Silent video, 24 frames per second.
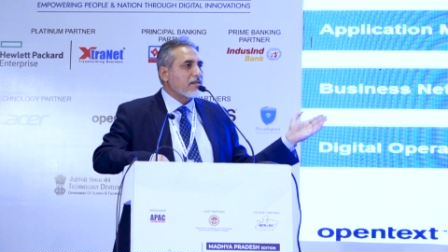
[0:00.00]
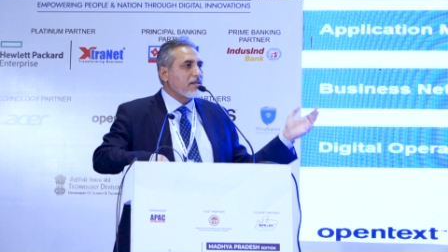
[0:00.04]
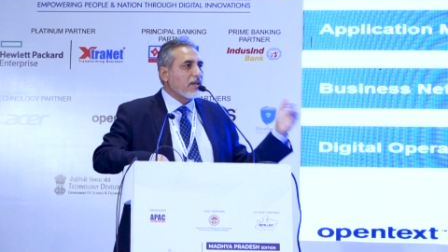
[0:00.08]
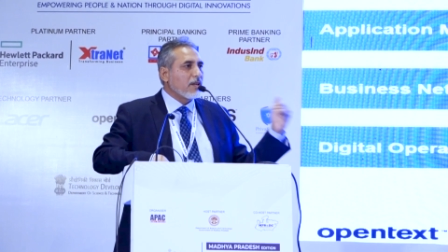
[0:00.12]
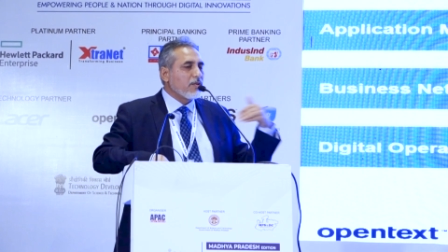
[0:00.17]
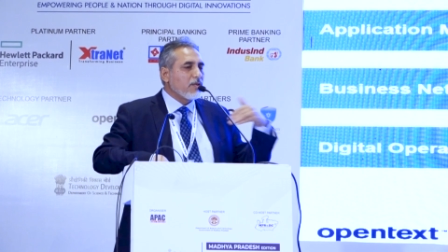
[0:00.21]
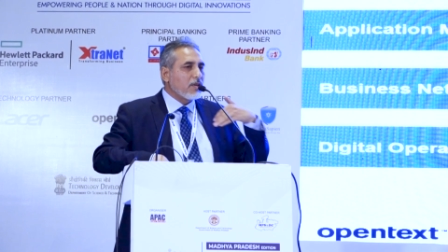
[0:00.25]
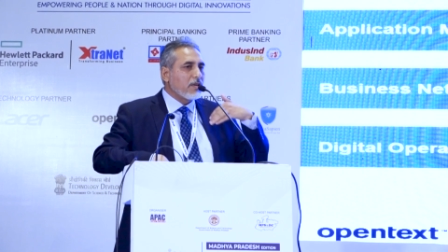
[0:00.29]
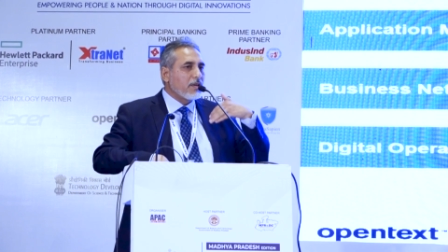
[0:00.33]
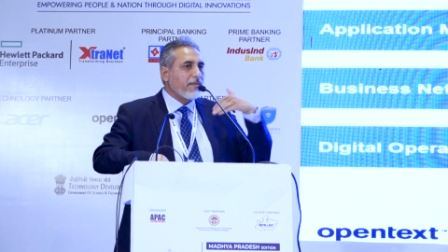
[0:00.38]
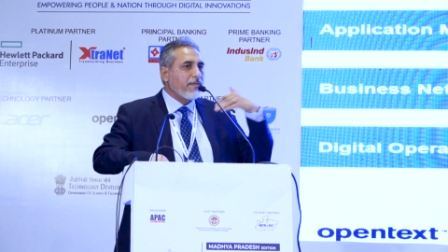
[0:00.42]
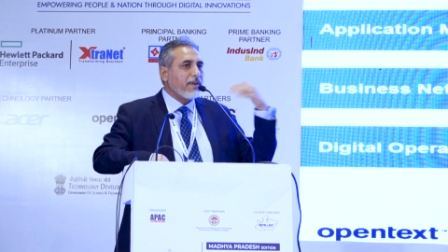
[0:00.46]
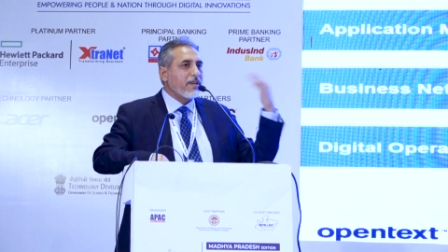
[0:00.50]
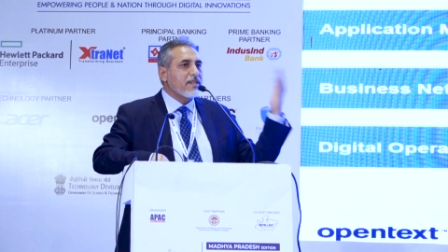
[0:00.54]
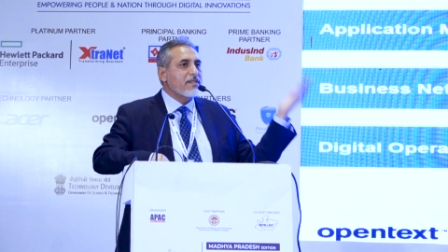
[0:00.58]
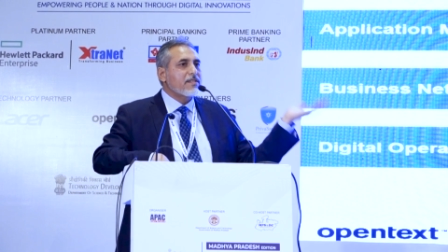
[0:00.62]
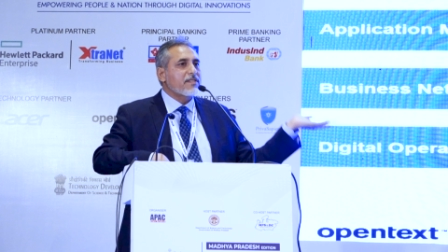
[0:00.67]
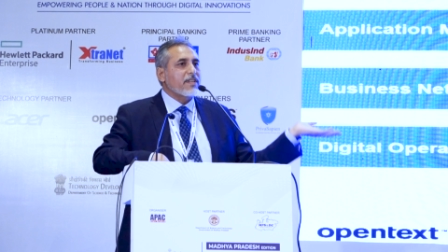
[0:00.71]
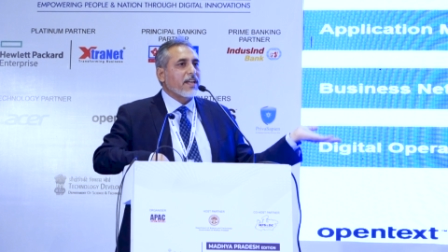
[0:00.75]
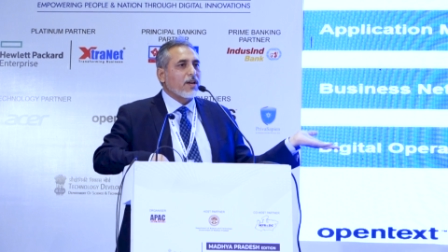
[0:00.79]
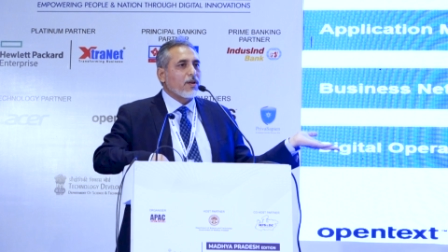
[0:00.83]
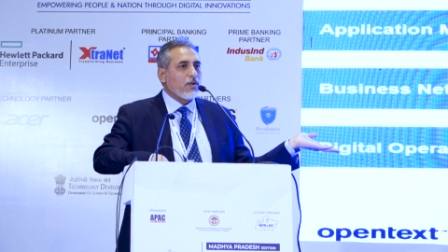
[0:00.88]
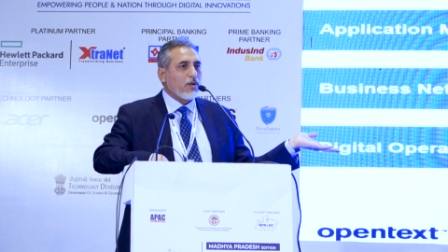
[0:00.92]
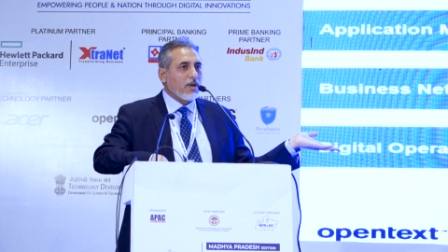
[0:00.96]
There are different
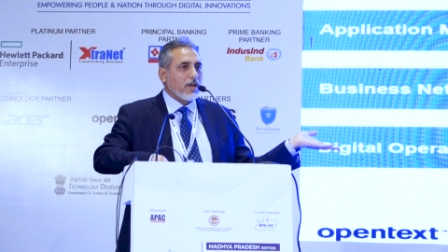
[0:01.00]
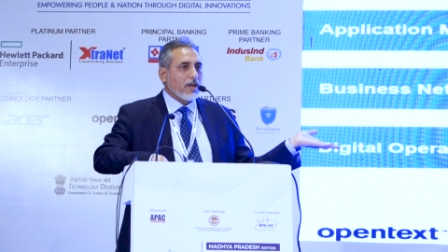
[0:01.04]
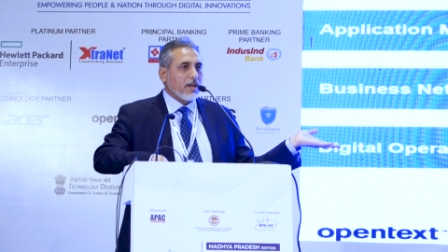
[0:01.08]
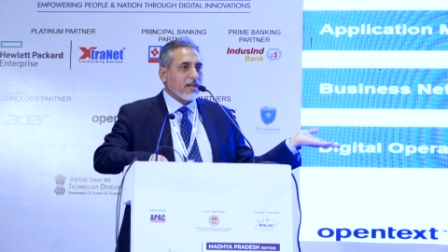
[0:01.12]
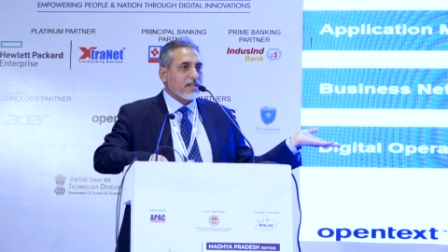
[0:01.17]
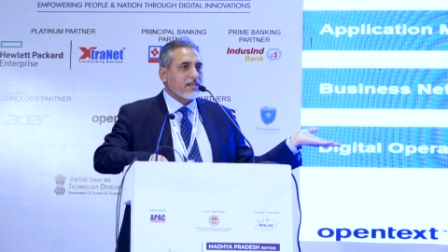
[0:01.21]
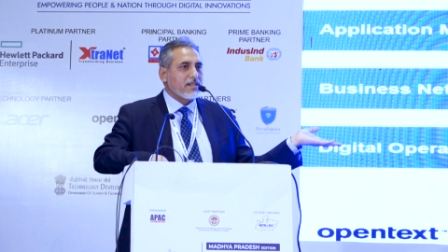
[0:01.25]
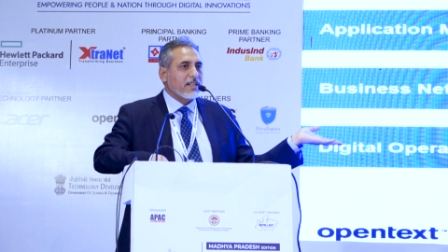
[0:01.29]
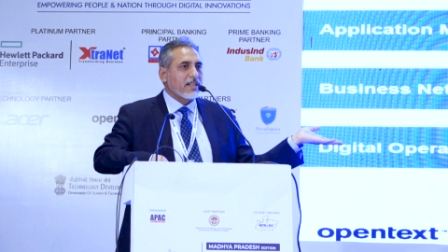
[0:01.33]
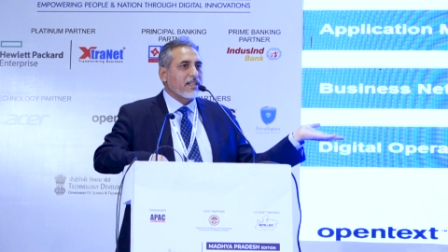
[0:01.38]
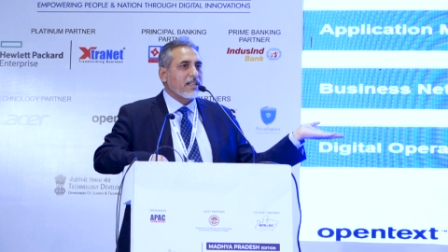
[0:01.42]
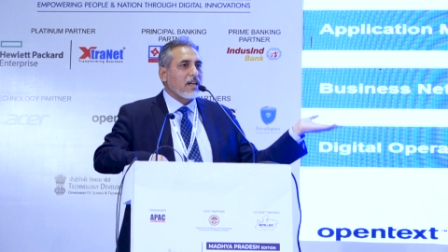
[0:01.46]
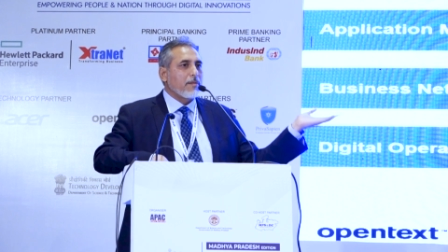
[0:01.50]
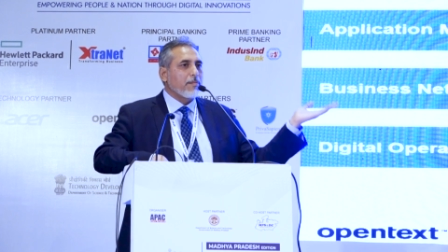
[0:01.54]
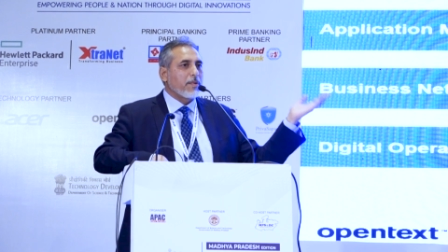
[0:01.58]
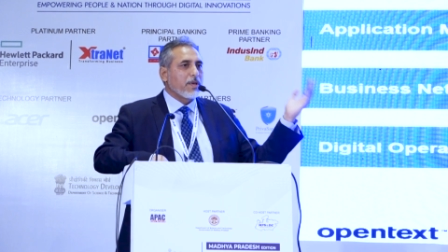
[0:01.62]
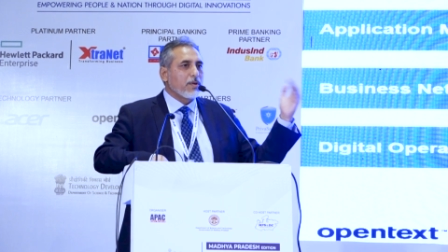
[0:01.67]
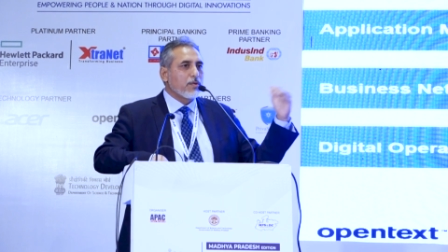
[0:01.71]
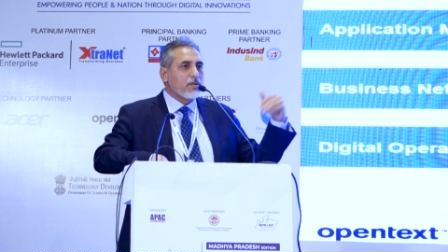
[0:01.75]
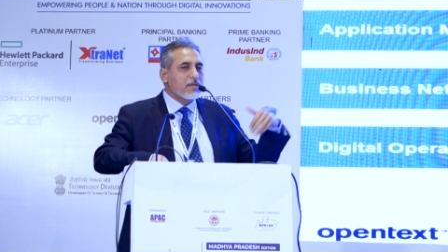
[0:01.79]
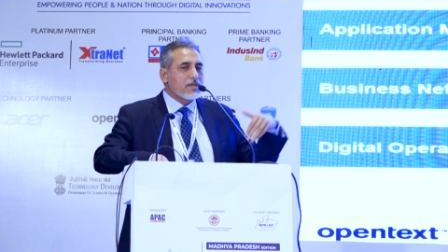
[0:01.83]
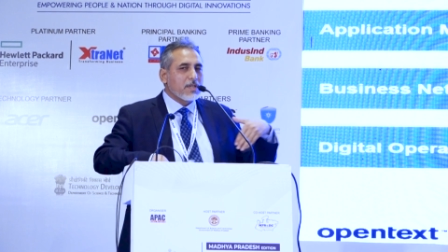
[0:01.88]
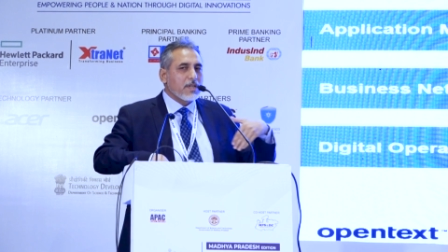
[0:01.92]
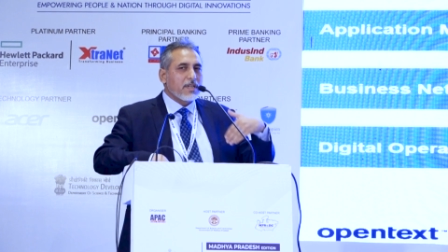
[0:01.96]
stakeholders. It can be
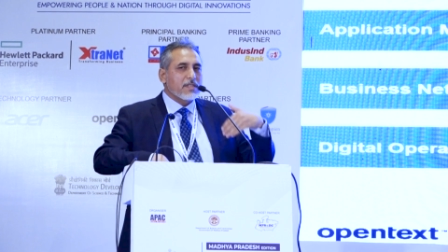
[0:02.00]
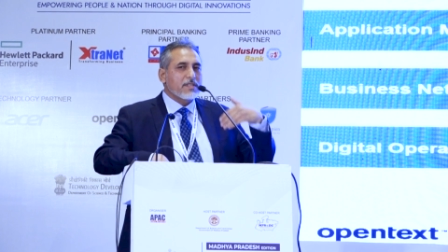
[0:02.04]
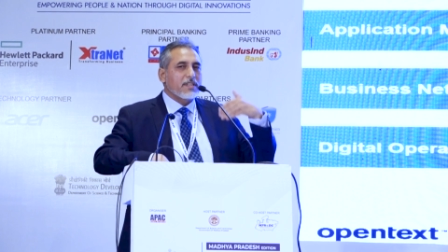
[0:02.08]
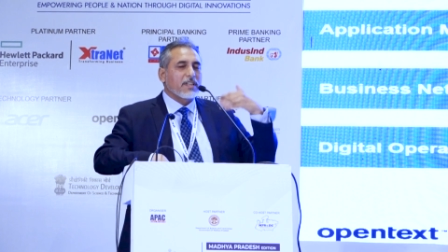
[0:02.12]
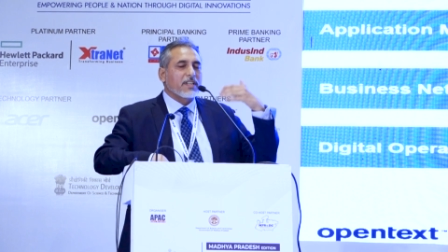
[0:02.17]
users,